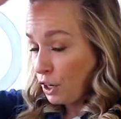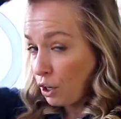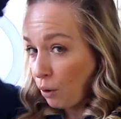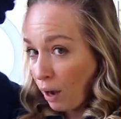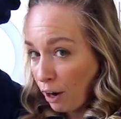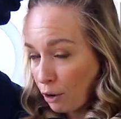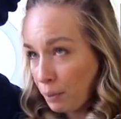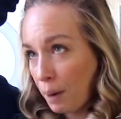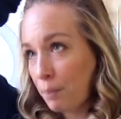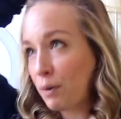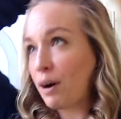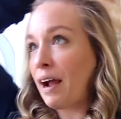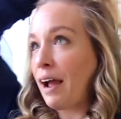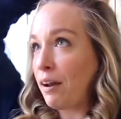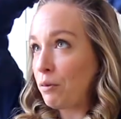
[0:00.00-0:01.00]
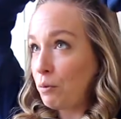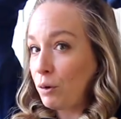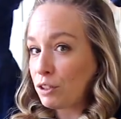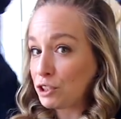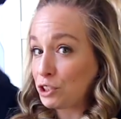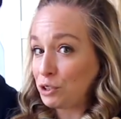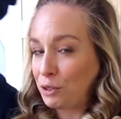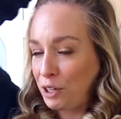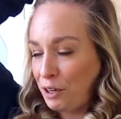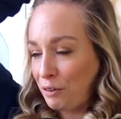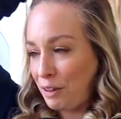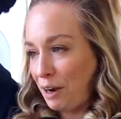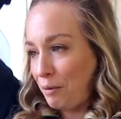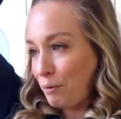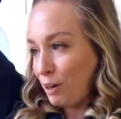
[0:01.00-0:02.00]
You know, I remember at one studio
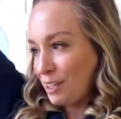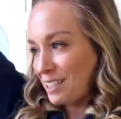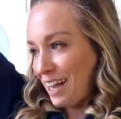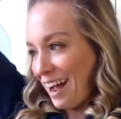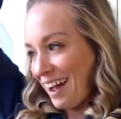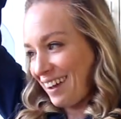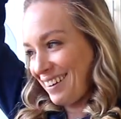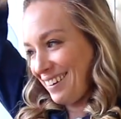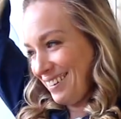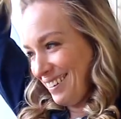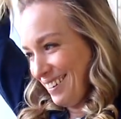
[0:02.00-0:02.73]
that I worked at,